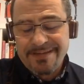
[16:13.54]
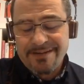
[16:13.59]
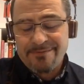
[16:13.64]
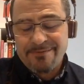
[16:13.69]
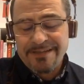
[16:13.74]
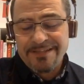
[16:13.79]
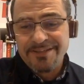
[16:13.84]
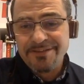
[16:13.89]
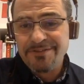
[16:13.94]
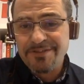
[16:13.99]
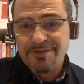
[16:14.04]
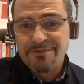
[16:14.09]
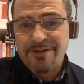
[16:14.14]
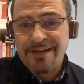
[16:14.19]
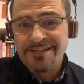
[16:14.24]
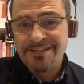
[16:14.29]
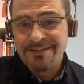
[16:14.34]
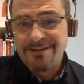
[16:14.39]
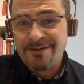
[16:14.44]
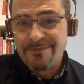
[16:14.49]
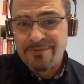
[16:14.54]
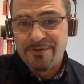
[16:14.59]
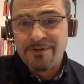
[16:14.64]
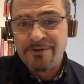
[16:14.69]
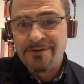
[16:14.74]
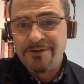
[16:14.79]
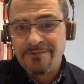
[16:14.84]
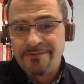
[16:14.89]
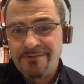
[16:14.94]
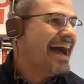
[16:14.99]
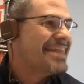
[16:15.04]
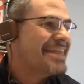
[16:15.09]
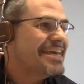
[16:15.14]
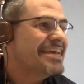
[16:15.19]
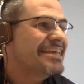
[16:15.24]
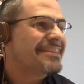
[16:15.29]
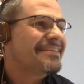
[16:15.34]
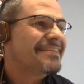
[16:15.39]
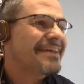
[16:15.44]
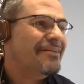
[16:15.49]
airplanes used to crash a lot more. I think,
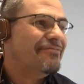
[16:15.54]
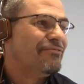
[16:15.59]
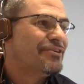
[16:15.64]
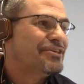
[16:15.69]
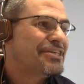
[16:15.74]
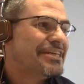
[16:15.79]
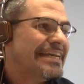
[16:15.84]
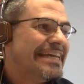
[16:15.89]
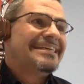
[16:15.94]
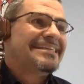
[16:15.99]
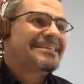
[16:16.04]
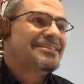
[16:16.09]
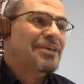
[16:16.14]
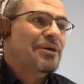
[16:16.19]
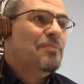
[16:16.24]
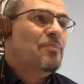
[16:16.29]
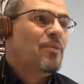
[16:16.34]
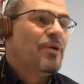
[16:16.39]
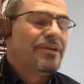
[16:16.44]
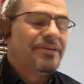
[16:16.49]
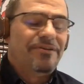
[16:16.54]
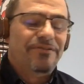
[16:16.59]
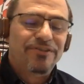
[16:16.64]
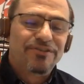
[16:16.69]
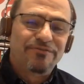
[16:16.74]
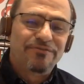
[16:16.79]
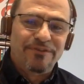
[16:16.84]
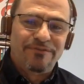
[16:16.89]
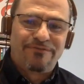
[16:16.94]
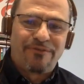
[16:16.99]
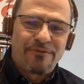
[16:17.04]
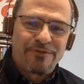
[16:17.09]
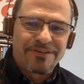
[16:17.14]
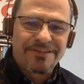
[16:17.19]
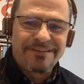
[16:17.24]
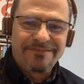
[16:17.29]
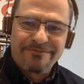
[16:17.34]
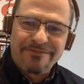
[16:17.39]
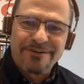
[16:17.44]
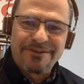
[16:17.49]
unfortunately, a somewhat useful
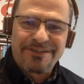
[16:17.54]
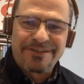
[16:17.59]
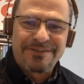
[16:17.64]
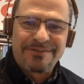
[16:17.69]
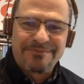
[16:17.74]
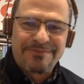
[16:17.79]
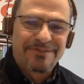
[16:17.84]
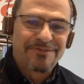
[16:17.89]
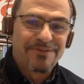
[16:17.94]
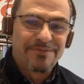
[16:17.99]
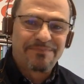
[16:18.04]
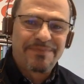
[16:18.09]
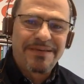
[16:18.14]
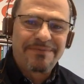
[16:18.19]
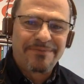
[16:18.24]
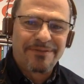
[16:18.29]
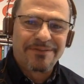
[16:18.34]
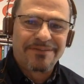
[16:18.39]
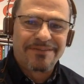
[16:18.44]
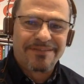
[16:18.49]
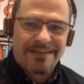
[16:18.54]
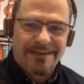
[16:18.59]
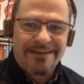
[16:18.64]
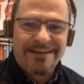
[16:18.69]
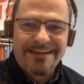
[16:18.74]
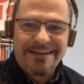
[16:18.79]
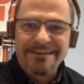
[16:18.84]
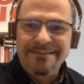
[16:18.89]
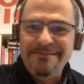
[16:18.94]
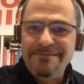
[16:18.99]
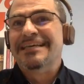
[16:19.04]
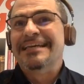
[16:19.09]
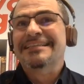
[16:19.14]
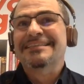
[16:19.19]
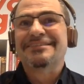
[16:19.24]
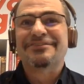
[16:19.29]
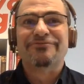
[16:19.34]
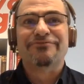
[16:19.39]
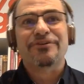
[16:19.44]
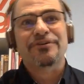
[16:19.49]
forcing function, which is people dying,
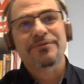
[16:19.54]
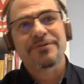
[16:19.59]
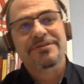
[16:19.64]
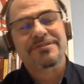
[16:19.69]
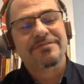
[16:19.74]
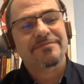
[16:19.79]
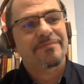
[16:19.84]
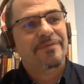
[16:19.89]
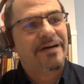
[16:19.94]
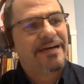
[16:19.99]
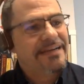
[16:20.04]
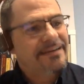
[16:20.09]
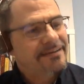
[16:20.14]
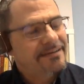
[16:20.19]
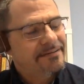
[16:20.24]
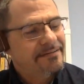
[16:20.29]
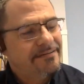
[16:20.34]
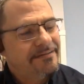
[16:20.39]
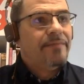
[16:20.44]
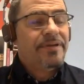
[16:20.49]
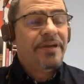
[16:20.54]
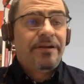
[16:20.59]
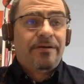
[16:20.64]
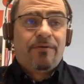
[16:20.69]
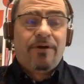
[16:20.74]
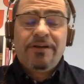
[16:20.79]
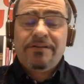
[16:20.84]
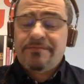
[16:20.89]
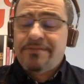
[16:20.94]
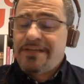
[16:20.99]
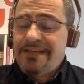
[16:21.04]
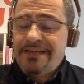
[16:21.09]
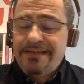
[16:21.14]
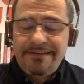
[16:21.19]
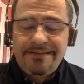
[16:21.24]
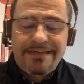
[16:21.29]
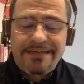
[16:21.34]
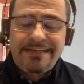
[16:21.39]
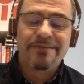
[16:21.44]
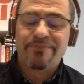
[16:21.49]
tends to focus the mind. But you know what?
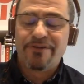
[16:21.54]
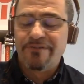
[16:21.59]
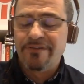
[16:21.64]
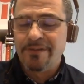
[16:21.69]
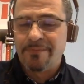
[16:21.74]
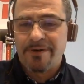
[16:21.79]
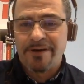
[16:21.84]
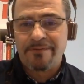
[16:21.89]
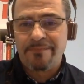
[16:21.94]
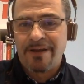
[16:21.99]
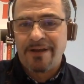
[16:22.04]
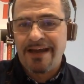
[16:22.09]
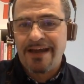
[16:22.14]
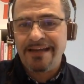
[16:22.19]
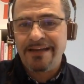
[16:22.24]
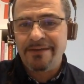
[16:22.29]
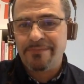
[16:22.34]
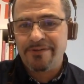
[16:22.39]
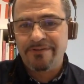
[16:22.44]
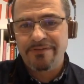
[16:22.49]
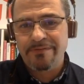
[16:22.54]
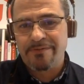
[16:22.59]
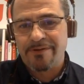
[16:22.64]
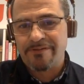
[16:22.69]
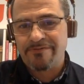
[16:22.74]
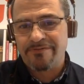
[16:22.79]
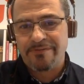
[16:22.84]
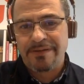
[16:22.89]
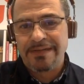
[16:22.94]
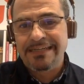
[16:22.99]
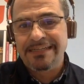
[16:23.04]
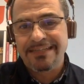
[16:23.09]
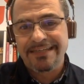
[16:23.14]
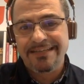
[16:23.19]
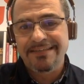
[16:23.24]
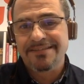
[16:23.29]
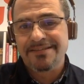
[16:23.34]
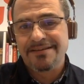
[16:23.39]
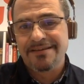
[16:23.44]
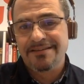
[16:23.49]
Improving the bottom line, improving
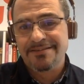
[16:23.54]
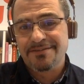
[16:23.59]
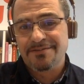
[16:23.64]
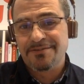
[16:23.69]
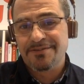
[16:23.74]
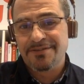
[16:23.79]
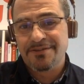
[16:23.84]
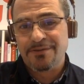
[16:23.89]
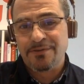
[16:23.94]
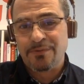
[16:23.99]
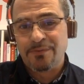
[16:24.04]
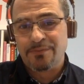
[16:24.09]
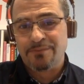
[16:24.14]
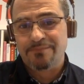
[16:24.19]
profitability is also